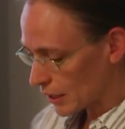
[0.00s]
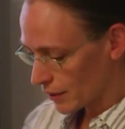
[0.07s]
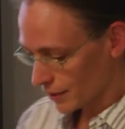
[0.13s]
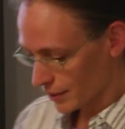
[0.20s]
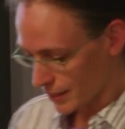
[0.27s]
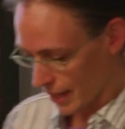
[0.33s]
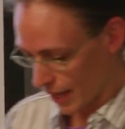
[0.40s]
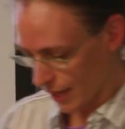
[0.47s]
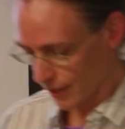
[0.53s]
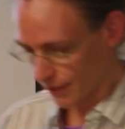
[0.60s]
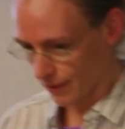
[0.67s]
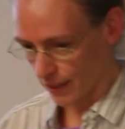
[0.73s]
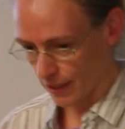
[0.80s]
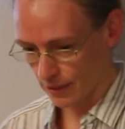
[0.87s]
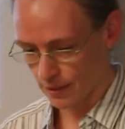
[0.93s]
here say
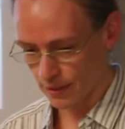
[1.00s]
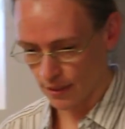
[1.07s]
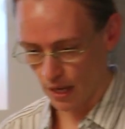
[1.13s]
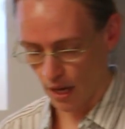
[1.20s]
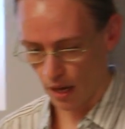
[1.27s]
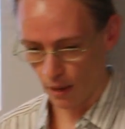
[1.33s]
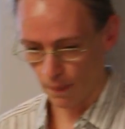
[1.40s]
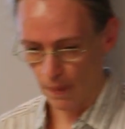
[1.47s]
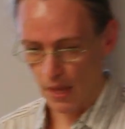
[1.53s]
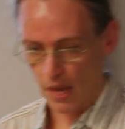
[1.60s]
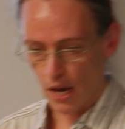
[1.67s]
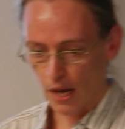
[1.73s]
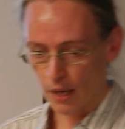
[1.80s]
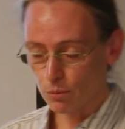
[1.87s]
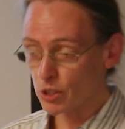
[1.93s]
that
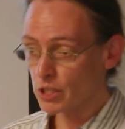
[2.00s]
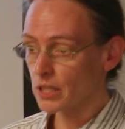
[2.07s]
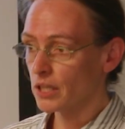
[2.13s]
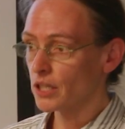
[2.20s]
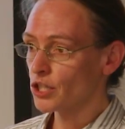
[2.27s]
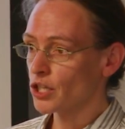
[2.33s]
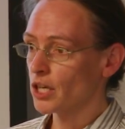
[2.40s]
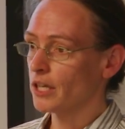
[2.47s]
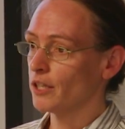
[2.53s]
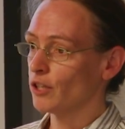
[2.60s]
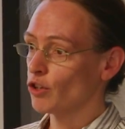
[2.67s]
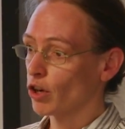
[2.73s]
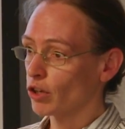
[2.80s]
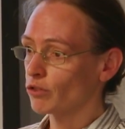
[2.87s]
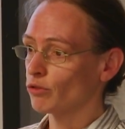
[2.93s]
I was initially
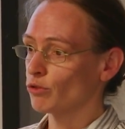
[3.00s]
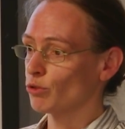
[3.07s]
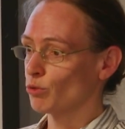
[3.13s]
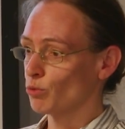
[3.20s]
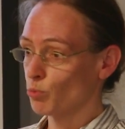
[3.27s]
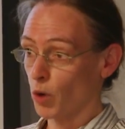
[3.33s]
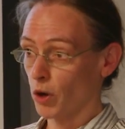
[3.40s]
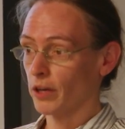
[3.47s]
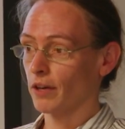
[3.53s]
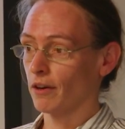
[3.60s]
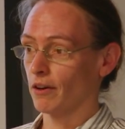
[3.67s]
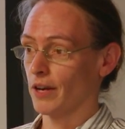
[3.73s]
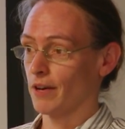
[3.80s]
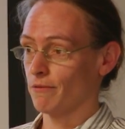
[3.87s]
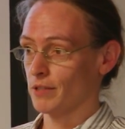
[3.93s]
not working
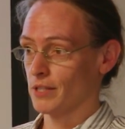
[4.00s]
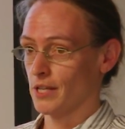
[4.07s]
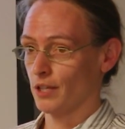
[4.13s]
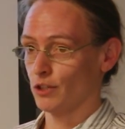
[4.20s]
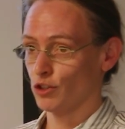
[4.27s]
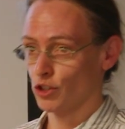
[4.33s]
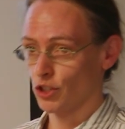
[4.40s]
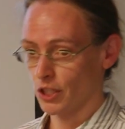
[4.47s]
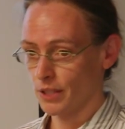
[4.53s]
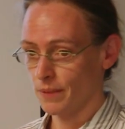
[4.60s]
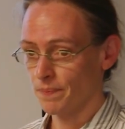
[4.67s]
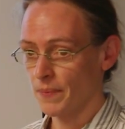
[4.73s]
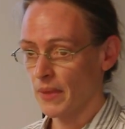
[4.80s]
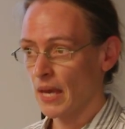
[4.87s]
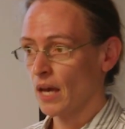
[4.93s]
on
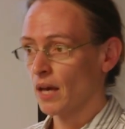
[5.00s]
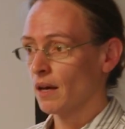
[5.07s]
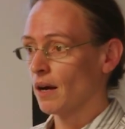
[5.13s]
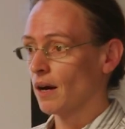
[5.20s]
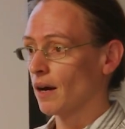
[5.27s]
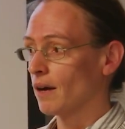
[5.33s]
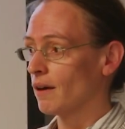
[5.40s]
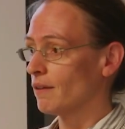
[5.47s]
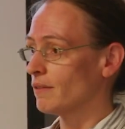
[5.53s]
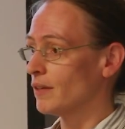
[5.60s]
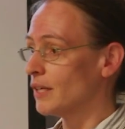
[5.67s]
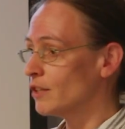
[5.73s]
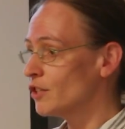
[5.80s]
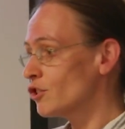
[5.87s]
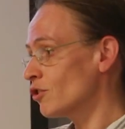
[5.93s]
FSHD.
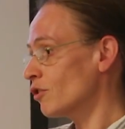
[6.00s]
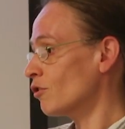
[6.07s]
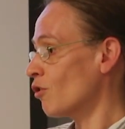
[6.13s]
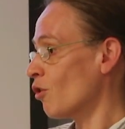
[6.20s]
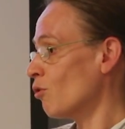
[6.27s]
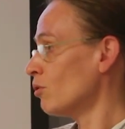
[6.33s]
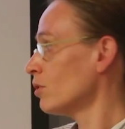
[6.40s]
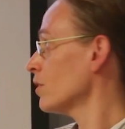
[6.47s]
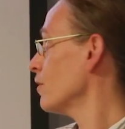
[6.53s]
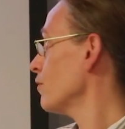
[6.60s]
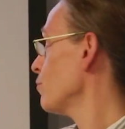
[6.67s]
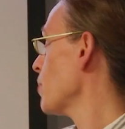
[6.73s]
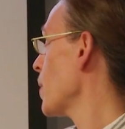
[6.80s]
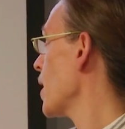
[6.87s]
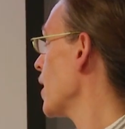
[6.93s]
The initial goal
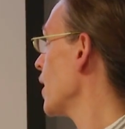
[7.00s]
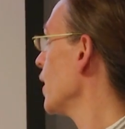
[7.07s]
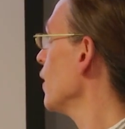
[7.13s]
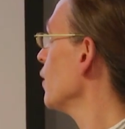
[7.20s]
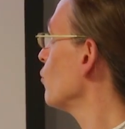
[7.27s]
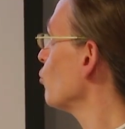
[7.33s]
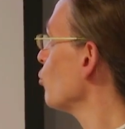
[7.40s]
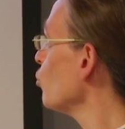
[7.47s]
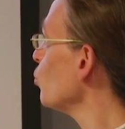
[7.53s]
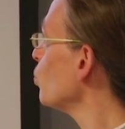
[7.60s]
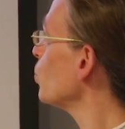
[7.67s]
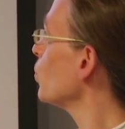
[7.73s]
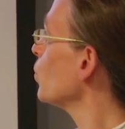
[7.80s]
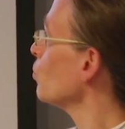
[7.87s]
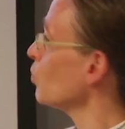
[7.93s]
of my
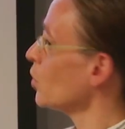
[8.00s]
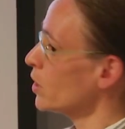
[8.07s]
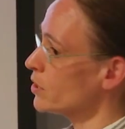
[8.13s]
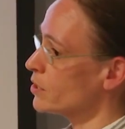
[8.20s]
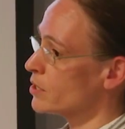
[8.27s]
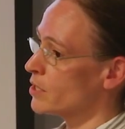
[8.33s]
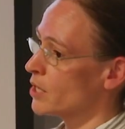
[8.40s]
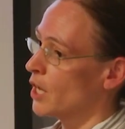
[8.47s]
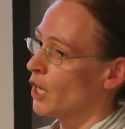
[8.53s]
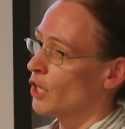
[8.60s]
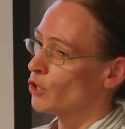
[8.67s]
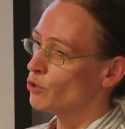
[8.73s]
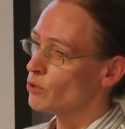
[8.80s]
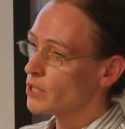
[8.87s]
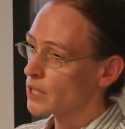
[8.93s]
group was
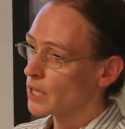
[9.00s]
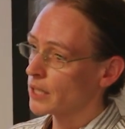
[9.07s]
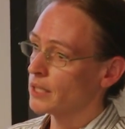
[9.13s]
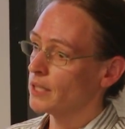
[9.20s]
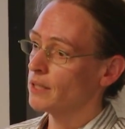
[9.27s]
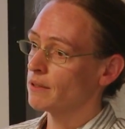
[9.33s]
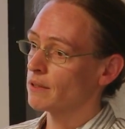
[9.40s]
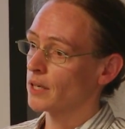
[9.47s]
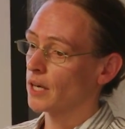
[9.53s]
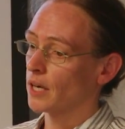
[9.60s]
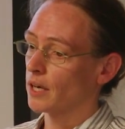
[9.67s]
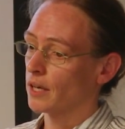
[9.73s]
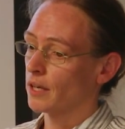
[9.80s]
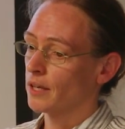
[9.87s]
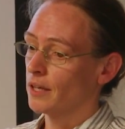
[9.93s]
to study
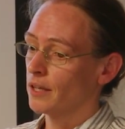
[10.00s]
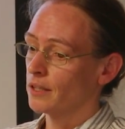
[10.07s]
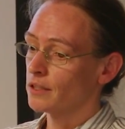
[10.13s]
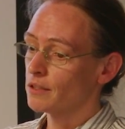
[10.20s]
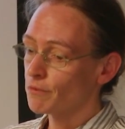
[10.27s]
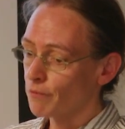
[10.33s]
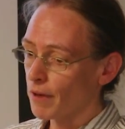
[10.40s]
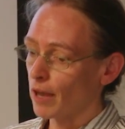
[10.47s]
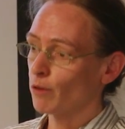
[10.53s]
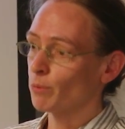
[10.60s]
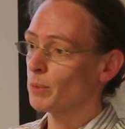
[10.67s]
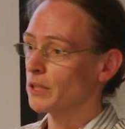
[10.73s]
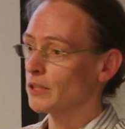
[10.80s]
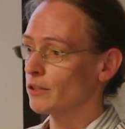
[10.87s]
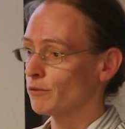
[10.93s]
the
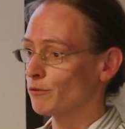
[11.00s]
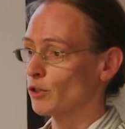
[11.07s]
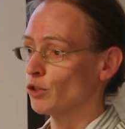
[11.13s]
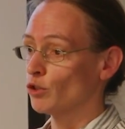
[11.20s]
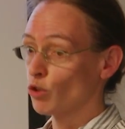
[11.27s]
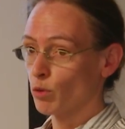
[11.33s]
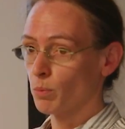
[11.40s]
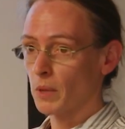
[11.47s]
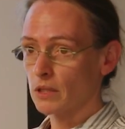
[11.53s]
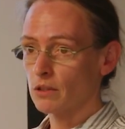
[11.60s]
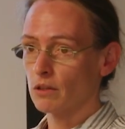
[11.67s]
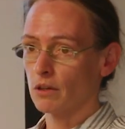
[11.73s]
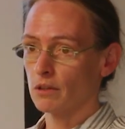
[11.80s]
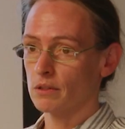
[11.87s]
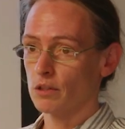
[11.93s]
development of the
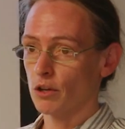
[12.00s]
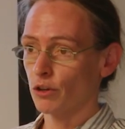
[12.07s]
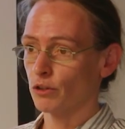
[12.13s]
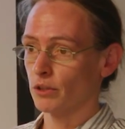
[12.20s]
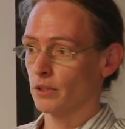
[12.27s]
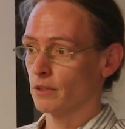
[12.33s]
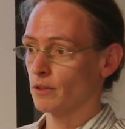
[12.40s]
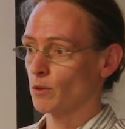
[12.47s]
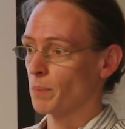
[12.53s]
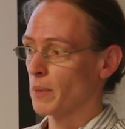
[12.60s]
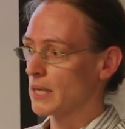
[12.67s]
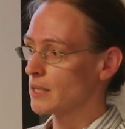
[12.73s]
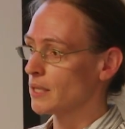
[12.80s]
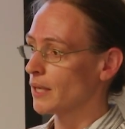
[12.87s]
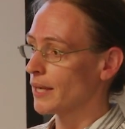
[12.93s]
neuromuscular circuits, so
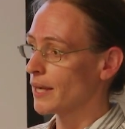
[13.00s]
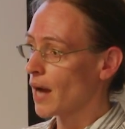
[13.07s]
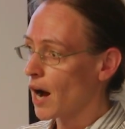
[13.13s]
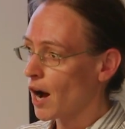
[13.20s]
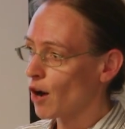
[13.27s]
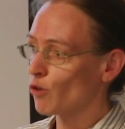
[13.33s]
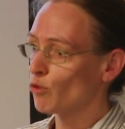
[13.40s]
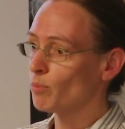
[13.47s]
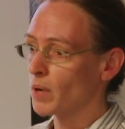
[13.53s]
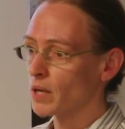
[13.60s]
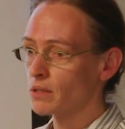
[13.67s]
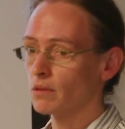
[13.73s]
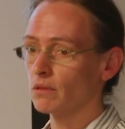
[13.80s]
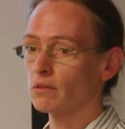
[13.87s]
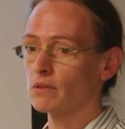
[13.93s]
basically how
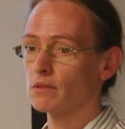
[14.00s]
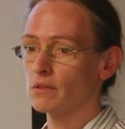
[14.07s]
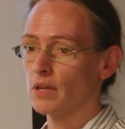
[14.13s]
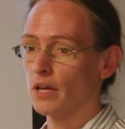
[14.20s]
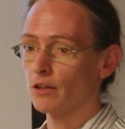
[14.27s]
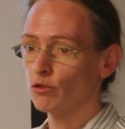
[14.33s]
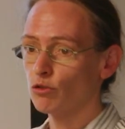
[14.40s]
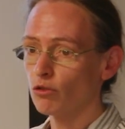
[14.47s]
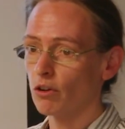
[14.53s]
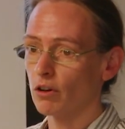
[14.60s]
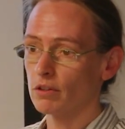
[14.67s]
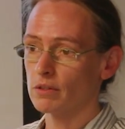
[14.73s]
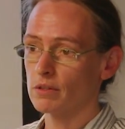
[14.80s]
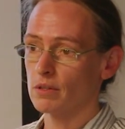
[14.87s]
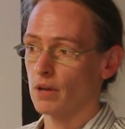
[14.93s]
muscles and
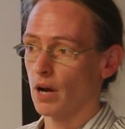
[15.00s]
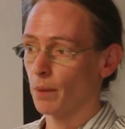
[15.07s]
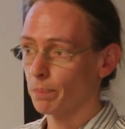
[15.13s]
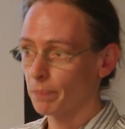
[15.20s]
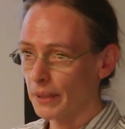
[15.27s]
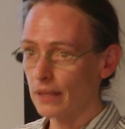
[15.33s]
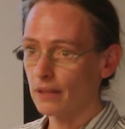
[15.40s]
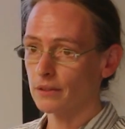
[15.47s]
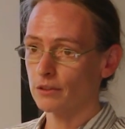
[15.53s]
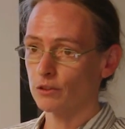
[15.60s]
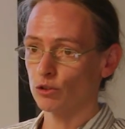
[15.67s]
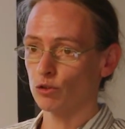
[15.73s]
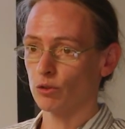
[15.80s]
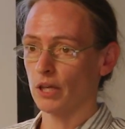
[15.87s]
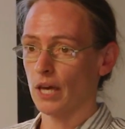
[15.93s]
neurons are built
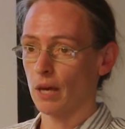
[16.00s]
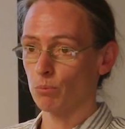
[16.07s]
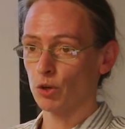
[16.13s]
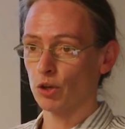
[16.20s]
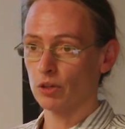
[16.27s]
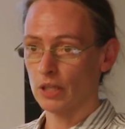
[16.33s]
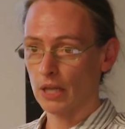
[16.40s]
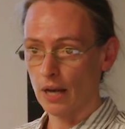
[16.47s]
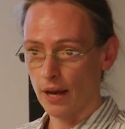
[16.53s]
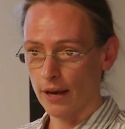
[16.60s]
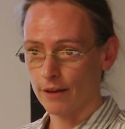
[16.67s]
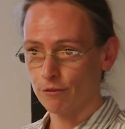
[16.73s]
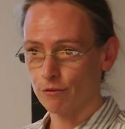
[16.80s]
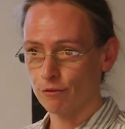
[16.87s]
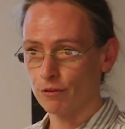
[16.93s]
during embryonic
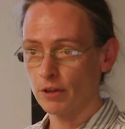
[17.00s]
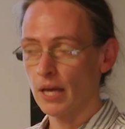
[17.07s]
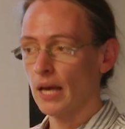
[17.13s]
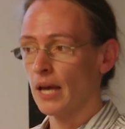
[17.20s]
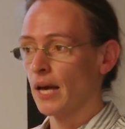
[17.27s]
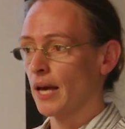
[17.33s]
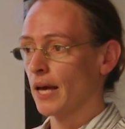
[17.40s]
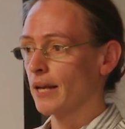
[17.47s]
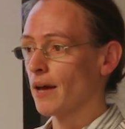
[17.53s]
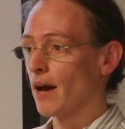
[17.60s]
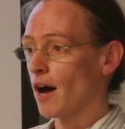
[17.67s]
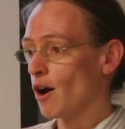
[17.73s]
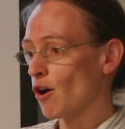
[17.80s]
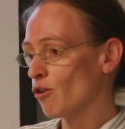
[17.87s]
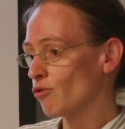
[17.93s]
life, and
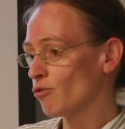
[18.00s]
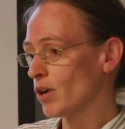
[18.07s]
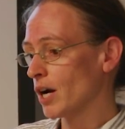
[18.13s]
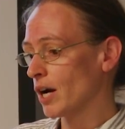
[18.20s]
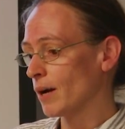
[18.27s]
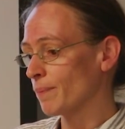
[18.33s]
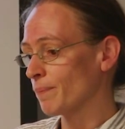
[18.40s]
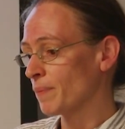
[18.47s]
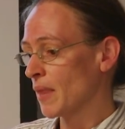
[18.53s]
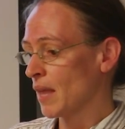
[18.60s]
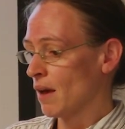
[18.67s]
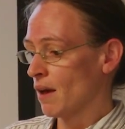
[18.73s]
how